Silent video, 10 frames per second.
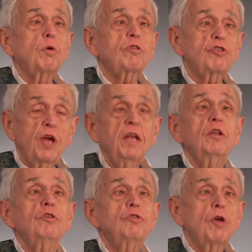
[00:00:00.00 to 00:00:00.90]
will
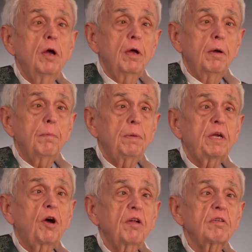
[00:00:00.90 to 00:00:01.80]
change
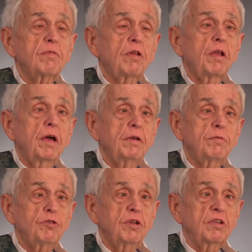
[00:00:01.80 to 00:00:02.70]
because of the light
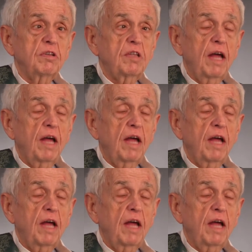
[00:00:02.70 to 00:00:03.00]
of Jesus.